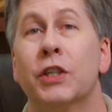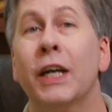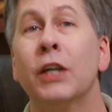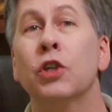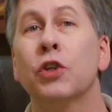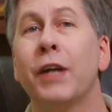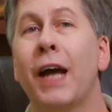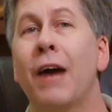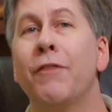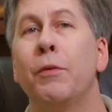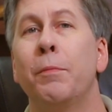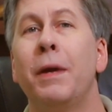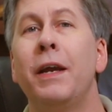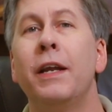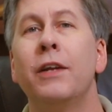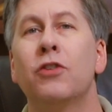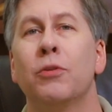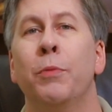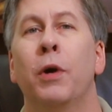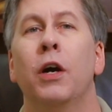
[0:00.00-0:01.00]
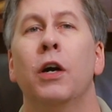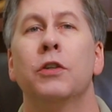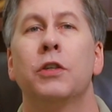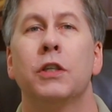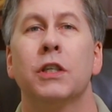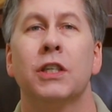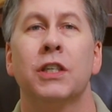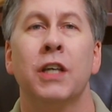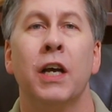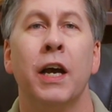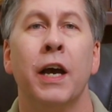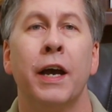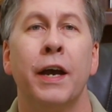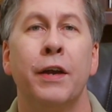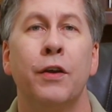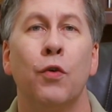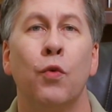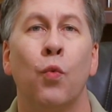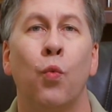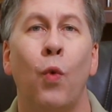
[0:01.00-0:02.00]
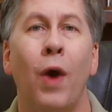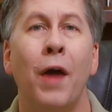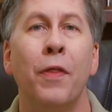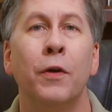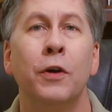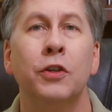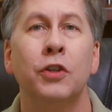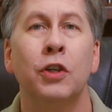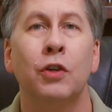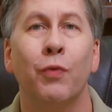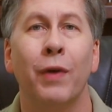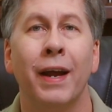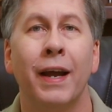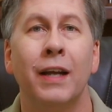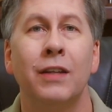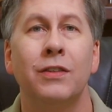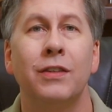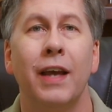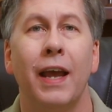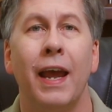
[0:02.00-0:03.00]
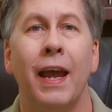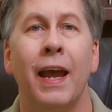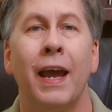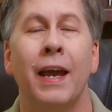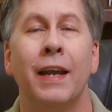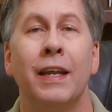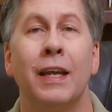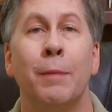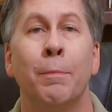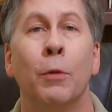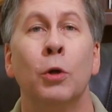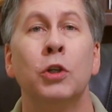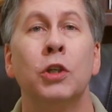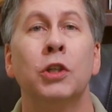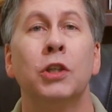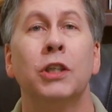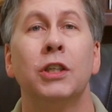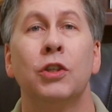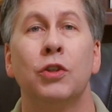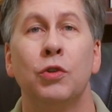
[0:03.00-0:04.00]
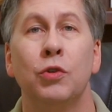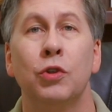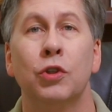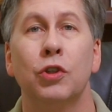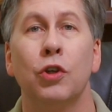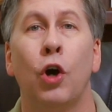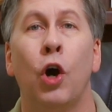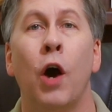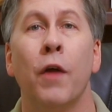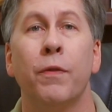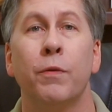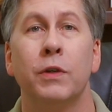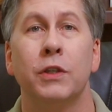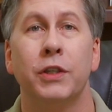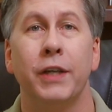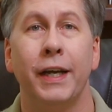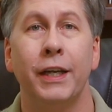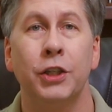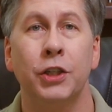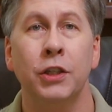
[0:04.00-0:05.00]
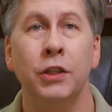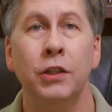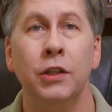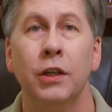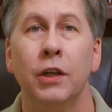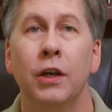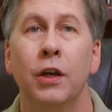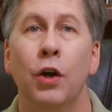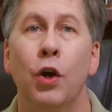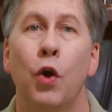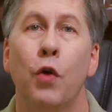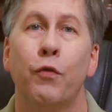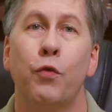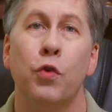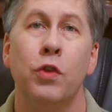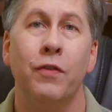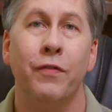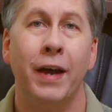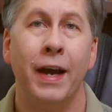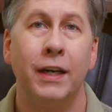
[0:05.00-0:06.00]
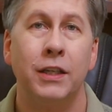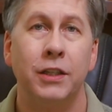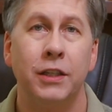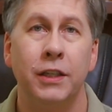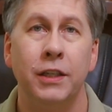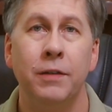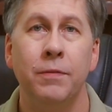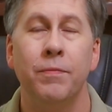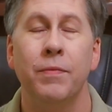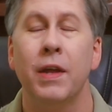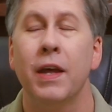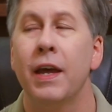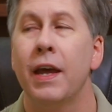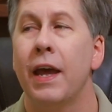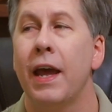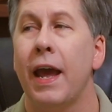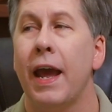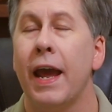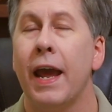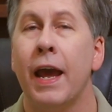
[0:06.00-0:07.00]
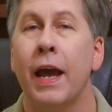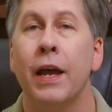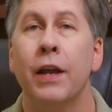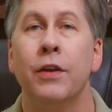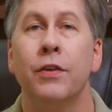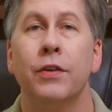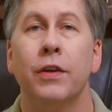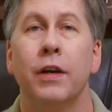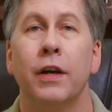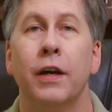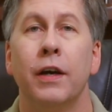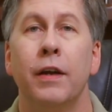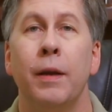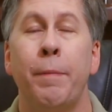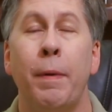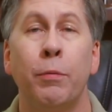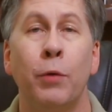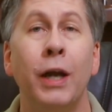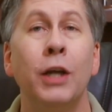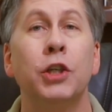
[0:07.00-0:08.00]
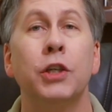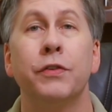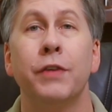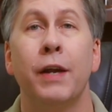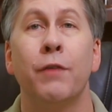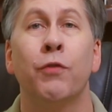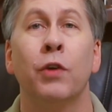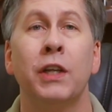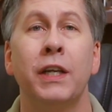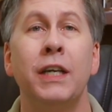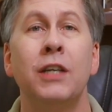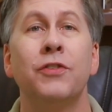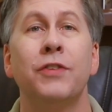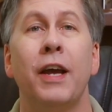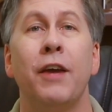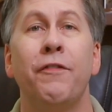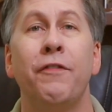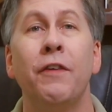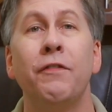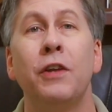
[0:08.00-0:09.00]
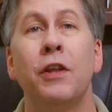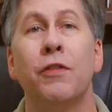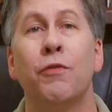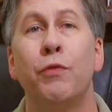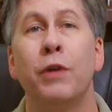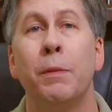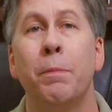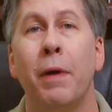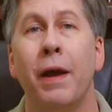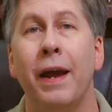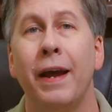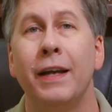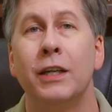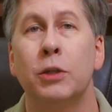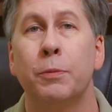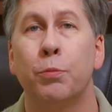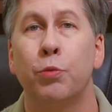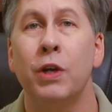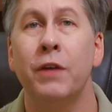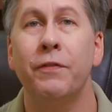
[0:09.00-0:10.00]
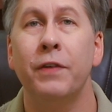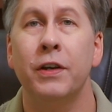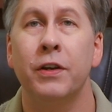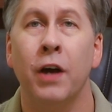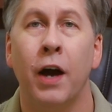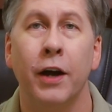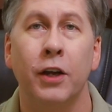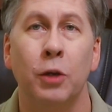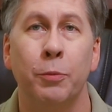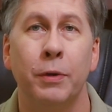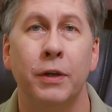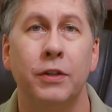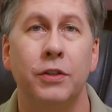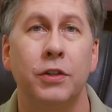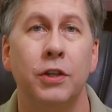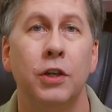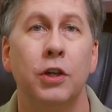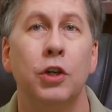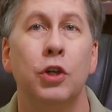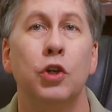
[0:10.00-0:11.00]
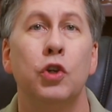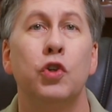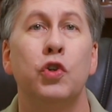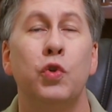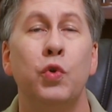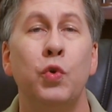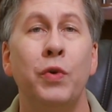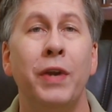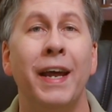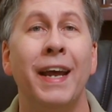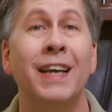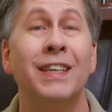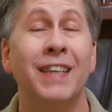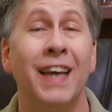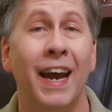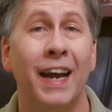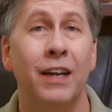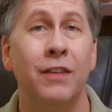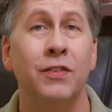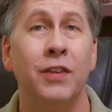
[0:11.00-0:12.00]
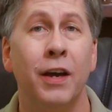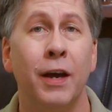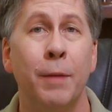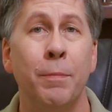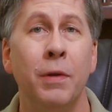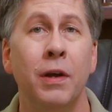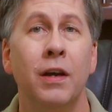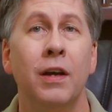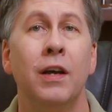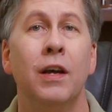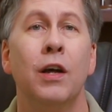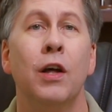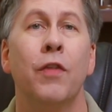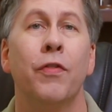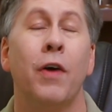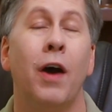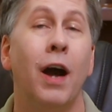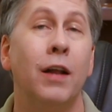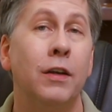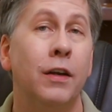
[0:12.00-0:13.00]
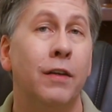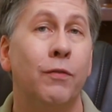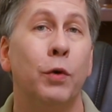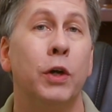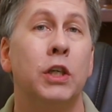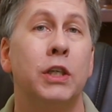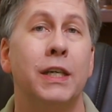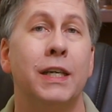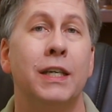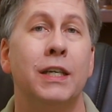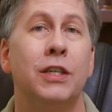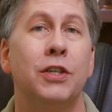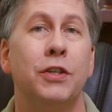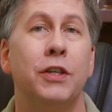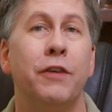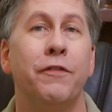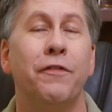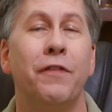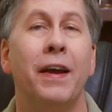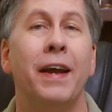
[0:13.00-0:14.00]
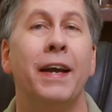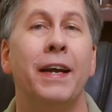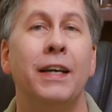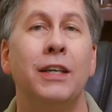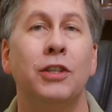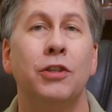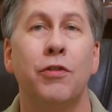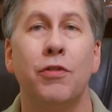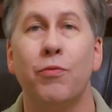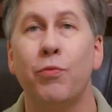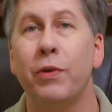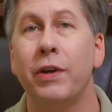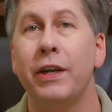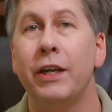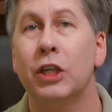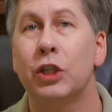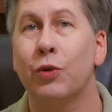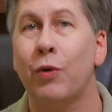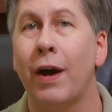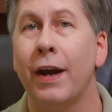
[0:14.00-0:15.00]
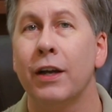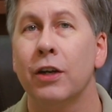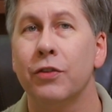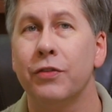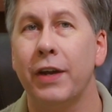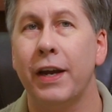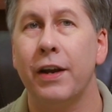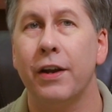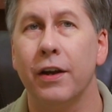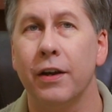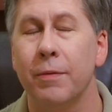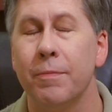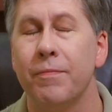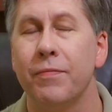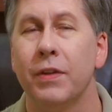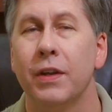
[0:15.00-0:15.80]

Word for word: scheduled to have a meeting tomorrow to decide whether to grant an emergency use authorization for the vaccine and uh, in preparation, they released a 53 page briefing document two days ahead of time, the highlight of which is the phase three trial data.